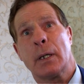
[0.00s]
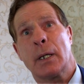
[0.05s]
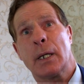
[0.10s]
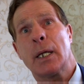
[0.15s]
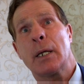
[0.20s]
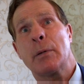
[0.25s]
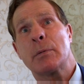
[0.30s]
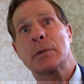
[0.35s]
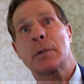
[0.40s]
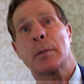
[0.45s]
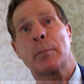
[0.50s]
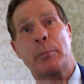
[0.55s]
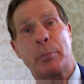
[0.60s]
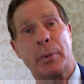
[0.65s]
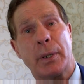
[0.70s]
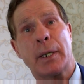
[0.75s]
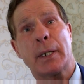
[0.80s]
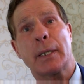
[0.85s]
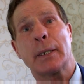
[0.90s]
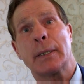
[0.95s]
He was a
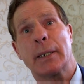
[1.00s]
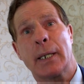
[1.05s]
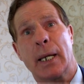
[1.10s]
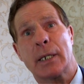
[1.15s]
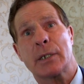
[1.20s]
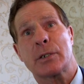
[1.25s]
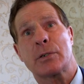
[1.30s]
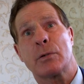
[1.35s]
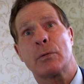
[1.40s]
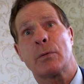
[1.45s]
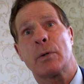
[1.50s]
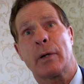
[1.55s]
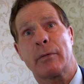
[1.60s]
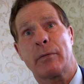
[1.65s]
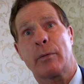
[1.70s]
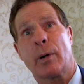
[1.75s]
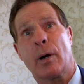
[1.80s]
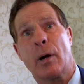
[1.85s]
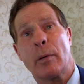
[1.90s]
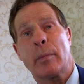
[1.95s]
big natural
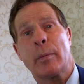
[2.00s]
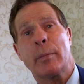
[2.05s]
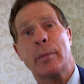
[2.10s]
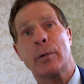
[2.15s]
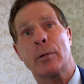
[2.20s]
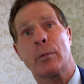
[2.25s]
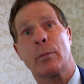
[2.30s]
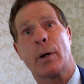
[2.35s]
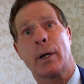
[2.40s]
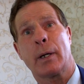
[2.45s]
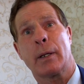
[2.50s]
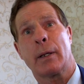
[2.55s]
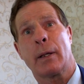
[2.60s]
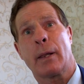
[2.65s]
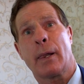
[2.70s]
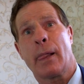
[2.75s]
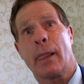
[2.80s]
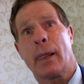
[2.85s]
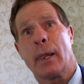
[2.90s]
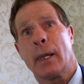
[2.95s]
everywhere. I'm a middleweight.
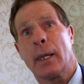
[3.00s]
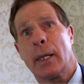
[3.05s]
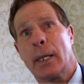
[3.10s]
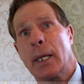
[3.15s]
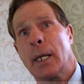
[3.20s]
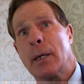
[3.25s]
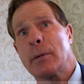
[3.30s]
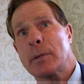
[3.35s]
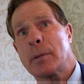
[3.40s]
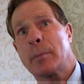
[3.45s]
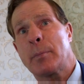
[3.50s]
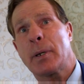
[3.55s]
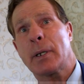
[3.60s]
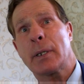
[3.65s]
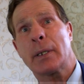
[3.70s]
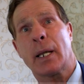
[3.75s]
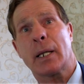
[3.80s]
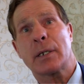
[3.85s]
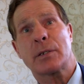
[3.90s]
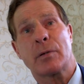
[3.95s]
He was a
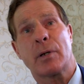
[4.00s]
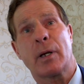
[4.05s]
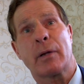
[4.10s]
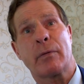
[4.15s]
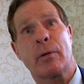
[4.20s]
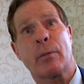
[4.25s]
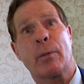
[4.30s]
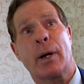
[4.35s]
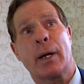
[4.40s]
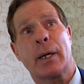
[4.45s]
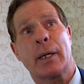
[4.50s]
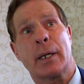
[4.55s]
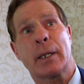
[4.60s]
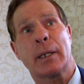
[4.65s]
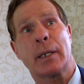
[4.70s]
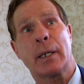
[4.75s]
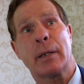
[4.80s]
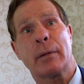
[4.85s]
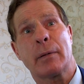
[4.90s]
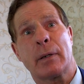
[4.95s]
big natural everywhere,
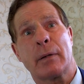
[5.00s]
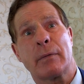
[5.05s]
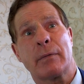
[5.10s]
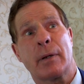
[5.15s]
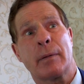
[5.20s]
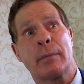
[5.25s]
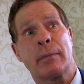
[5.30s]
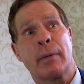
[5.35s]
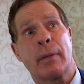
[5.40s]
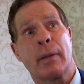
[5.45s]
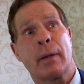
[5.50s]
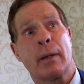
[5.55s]
and he would have...